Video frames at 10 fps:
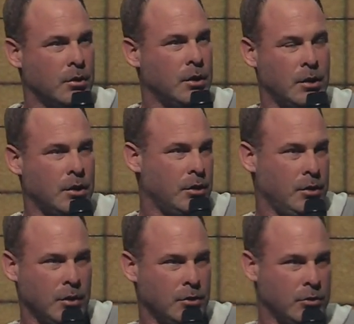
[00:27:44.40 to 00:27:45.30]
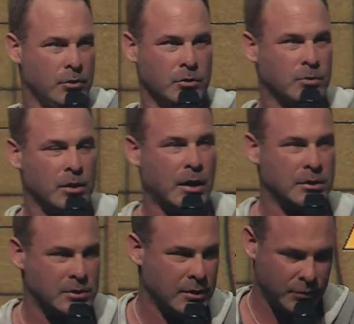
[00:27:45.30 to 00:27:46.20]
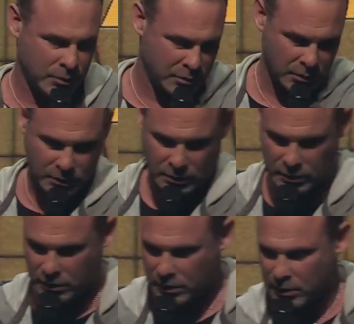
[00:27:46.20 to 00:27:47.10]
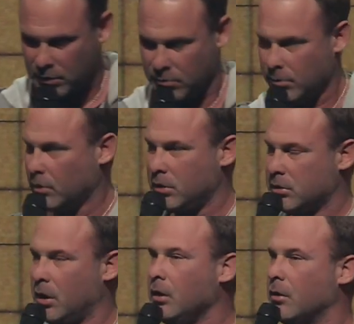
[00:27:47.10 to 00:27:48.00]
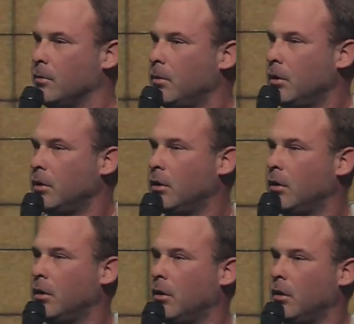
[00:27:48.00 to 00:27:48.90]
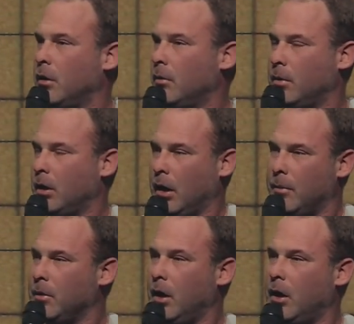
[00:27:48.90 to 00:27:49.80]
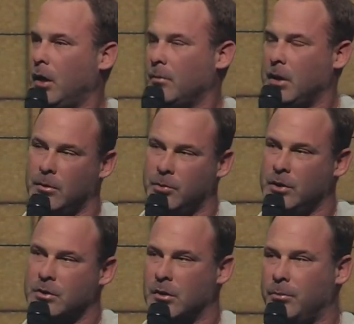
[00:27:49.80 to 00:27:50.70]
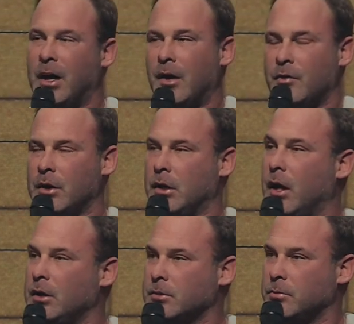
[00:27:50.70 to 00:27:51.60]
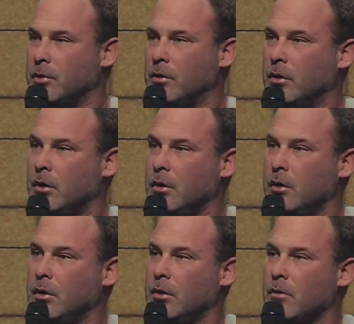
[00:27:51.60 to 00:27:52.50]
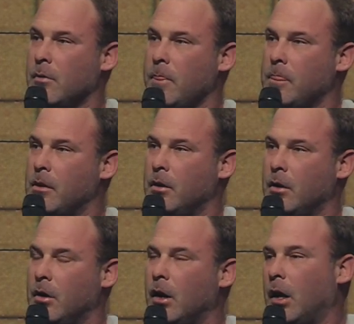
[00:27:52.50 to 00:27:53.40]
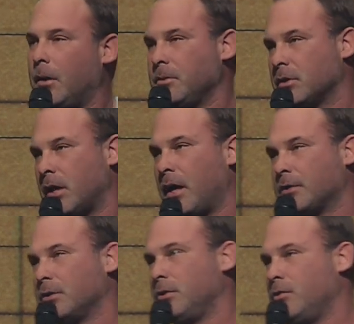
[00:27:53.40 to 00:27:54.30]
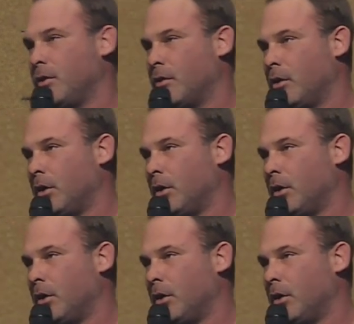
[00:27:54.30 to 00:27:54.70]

And, and, and you use what God has given you to build his kingdom. I'm not, I'm not preaching a poverty gospel. I'm just asking you to,